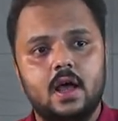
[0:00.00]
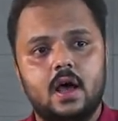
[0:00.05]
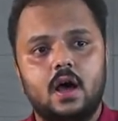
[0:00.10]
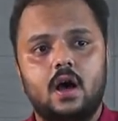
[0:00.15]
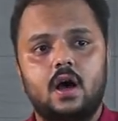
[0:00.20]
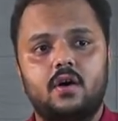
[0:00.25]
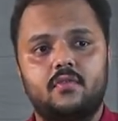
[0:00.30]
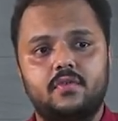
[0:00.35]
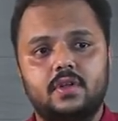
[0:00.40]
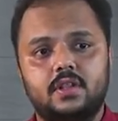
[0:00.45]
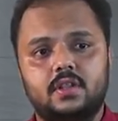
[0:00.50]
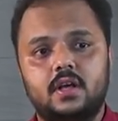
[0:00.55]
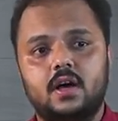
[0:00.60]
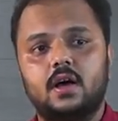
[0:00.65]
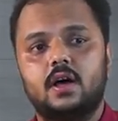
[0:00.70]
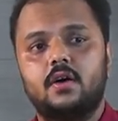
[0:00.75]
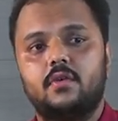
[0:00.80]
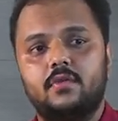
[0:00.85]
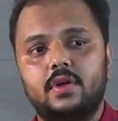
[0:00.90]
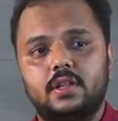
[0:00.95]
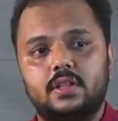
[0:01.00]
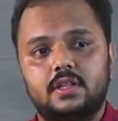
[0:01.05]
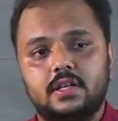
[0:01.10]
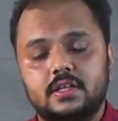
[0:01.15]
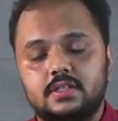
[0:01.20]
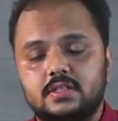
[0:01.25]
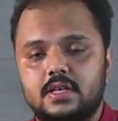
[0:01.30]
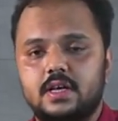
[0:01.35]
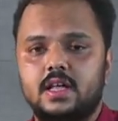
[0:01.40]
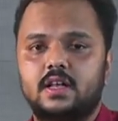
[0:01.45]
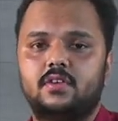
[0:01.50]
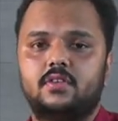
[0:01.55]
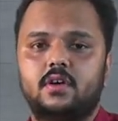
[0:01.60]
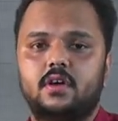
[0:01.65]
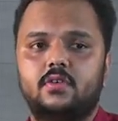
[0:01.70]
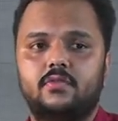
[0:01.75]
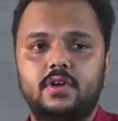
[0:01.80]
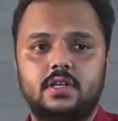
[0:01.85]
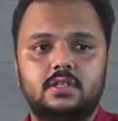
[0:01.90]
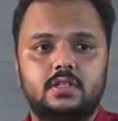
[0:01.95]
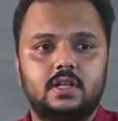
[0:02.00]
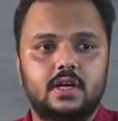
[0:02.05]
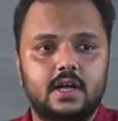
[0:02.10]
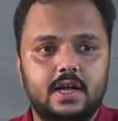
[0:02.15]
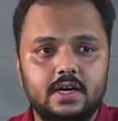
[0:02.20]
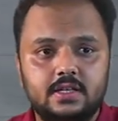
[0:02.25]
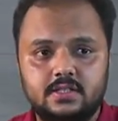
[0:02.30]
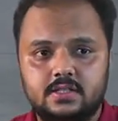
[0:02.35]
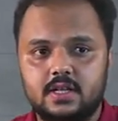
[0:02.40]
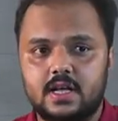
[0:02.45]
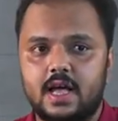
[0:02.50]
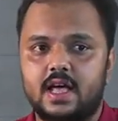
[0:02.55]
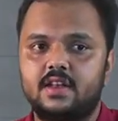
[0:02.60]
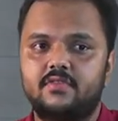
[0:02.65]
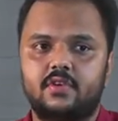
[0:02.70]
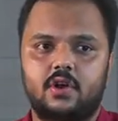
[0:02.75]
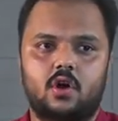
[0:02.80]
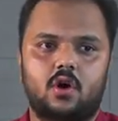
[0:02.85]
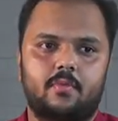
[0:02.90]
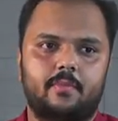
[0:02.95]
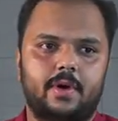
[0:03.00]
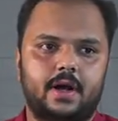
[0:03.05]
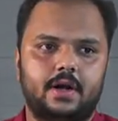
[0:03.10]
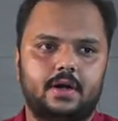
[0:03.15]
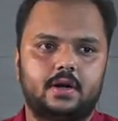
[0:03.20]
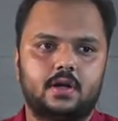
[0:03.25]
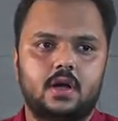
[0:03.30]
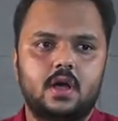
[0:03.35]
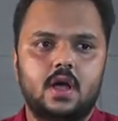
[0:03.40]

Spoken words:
with its environment.